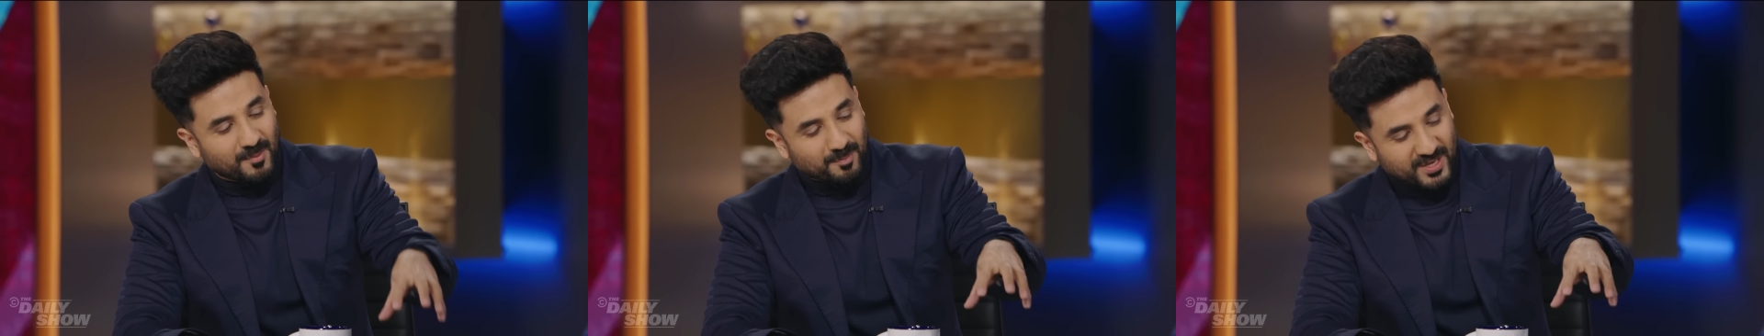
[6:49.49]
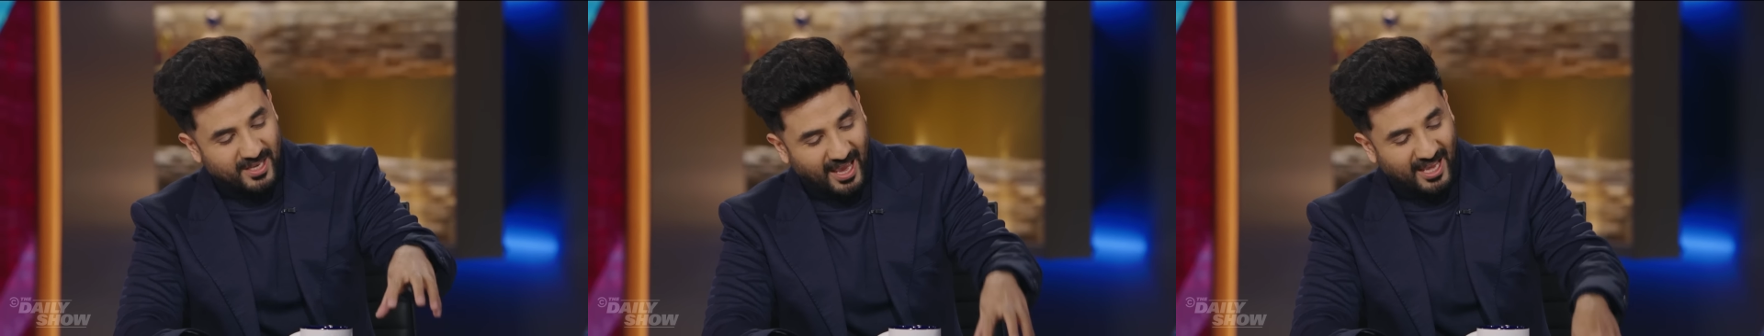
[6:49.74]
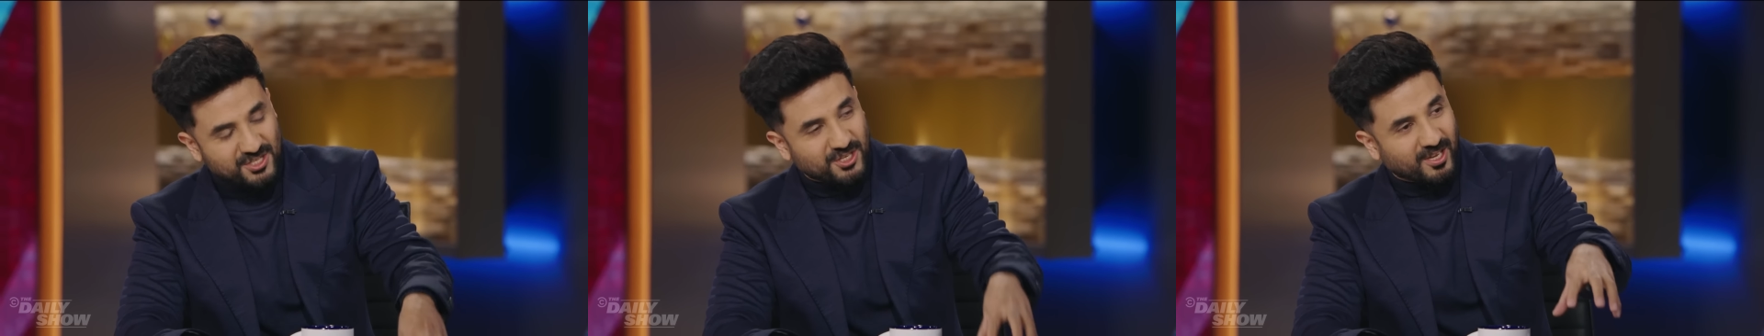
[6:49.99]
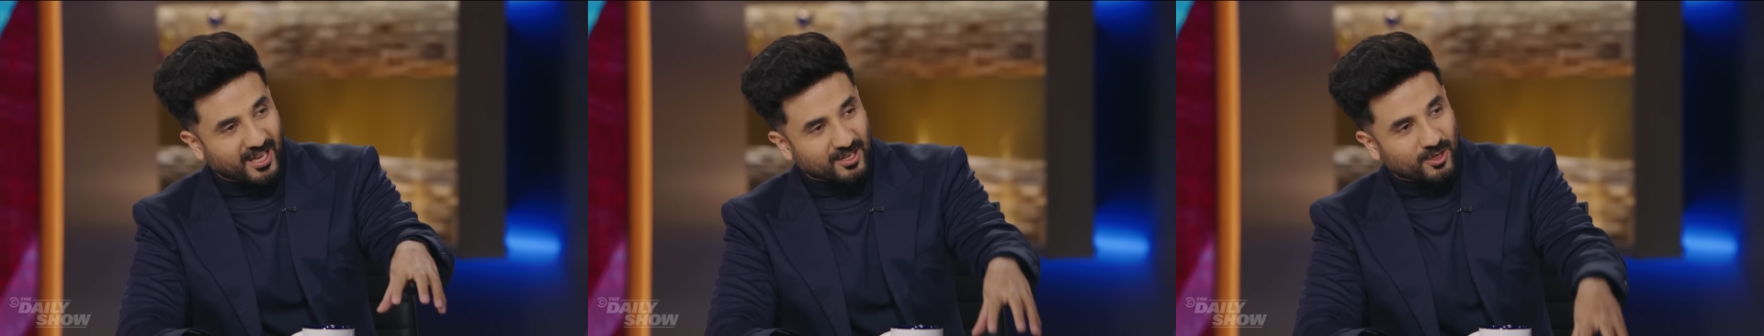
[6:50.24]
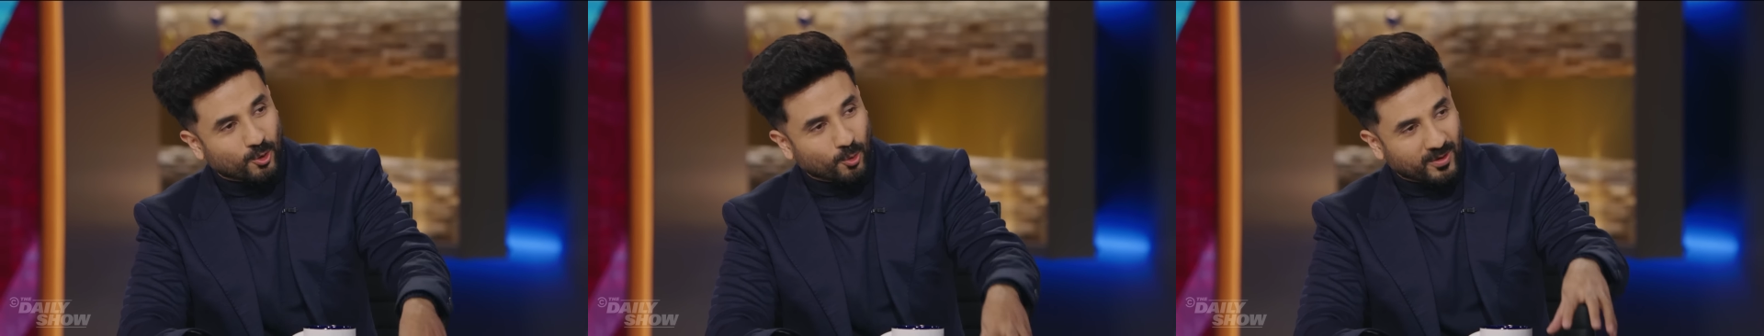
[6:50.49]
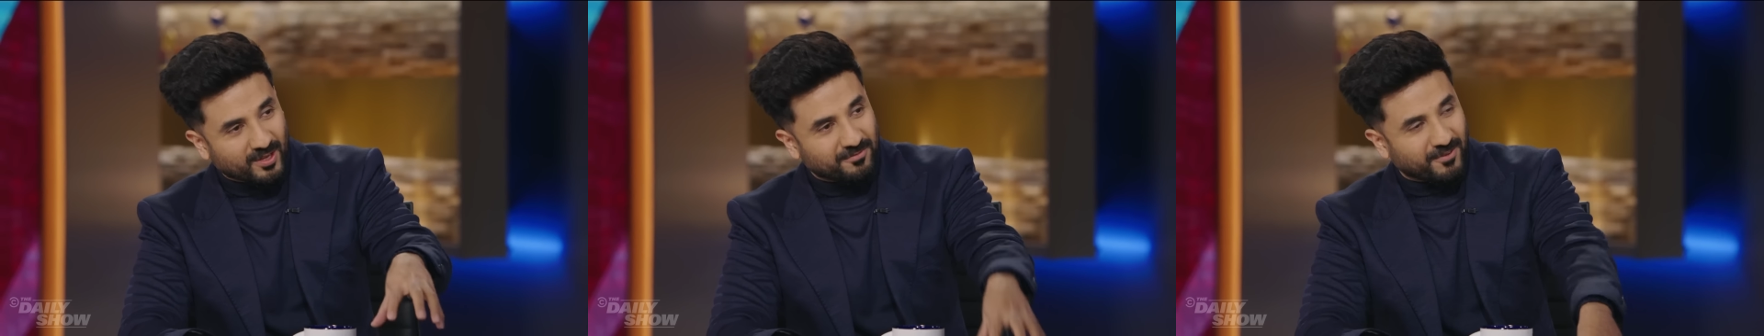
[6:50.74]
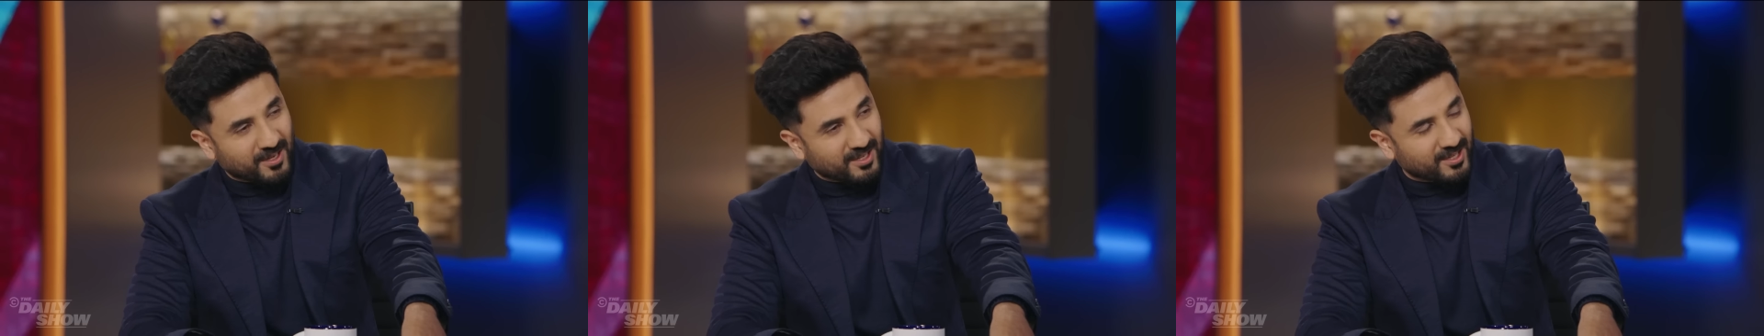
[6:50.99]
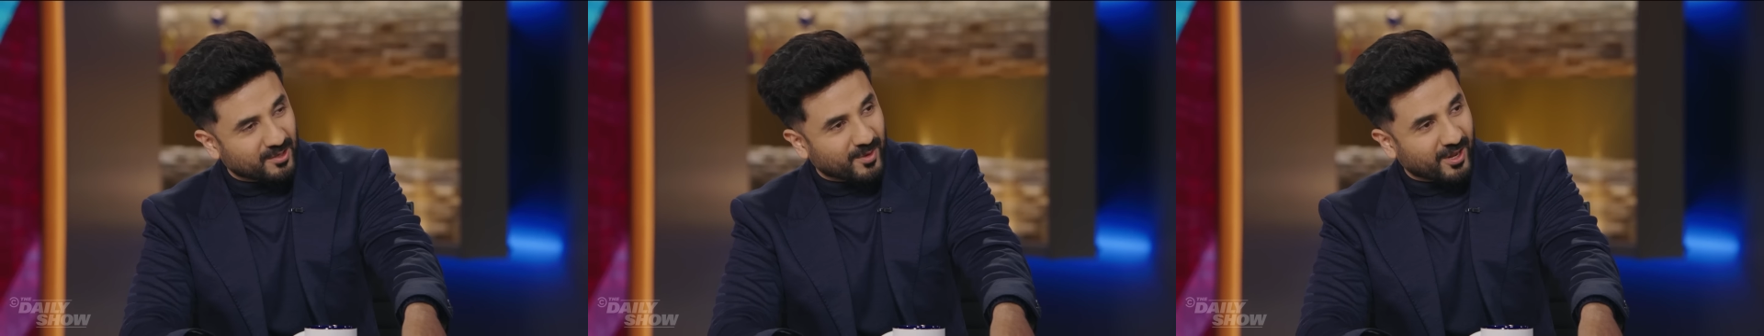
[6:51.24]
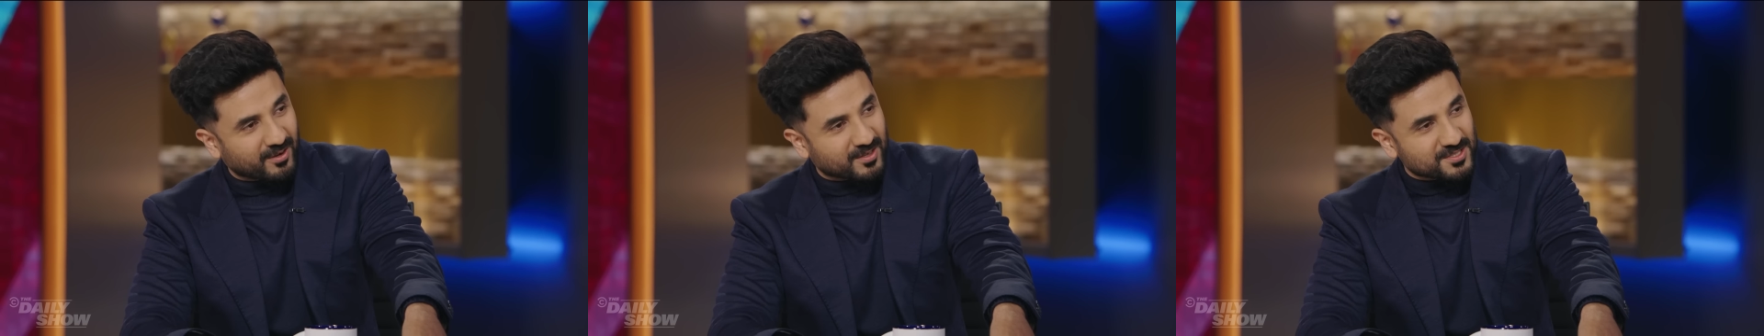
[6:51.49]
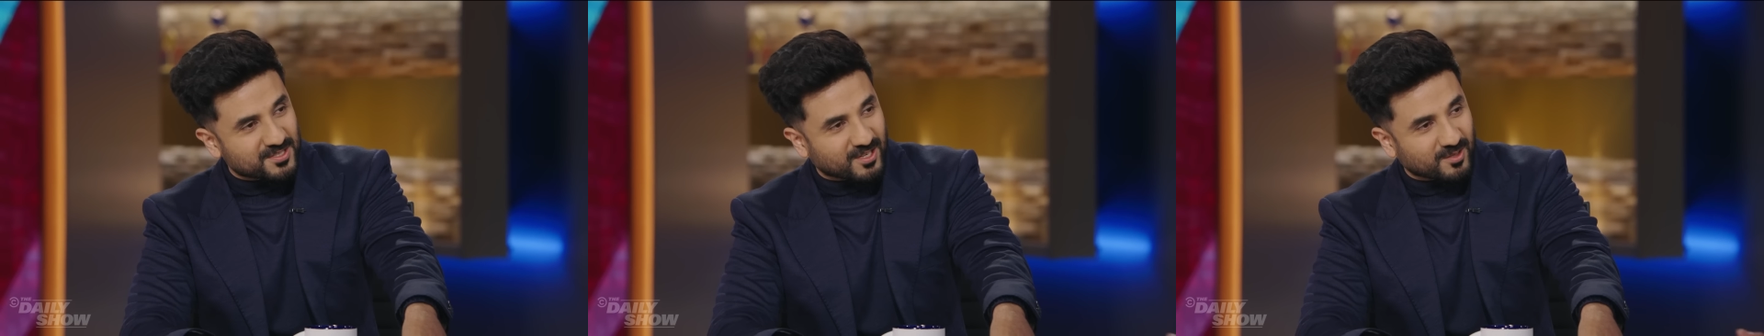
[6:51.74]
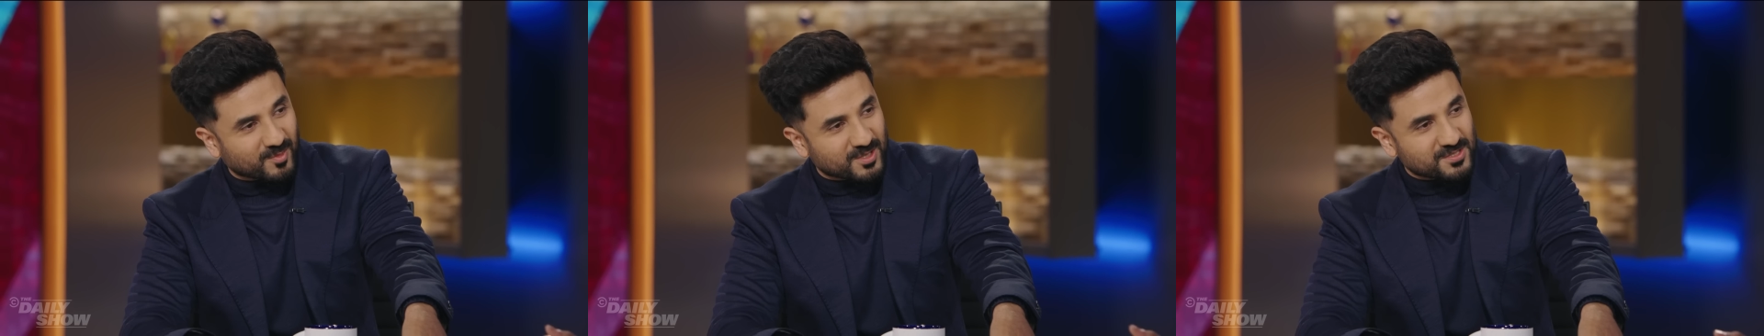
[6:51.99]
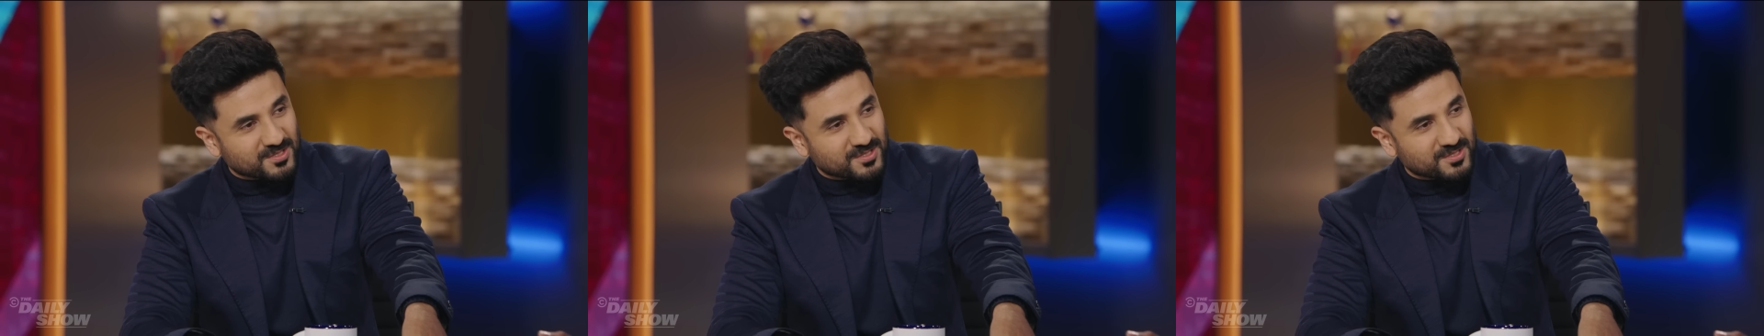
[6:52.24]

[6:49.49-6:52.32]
be edgy and cool oh. and funny in American cinema.